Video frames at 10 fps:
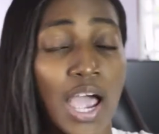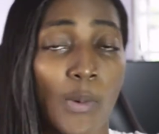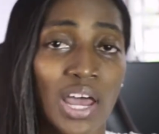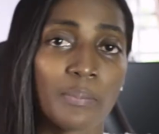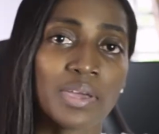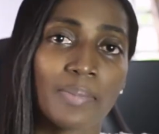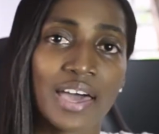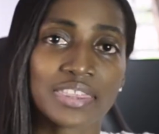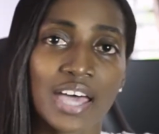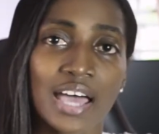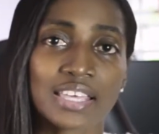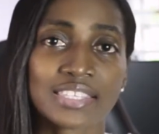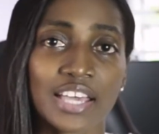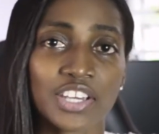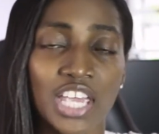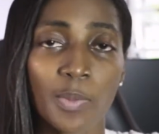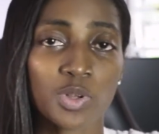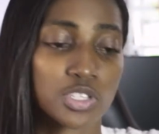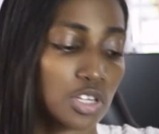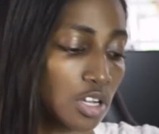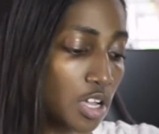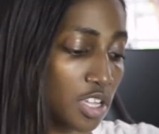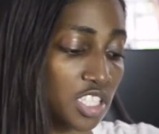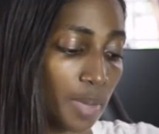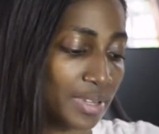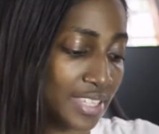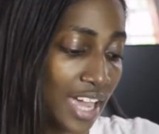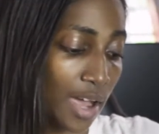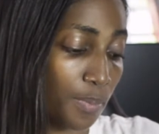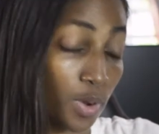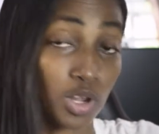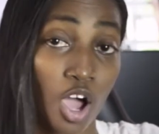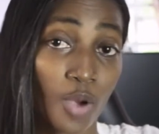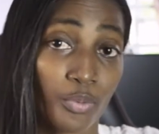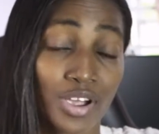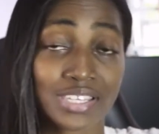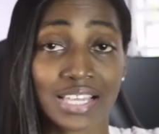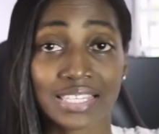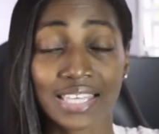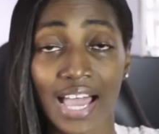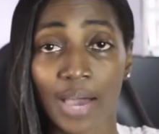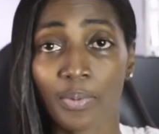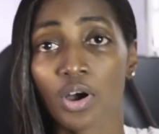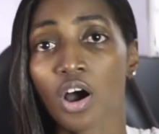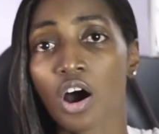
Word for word: and what i mean by that is that you're able to double tap long press and tap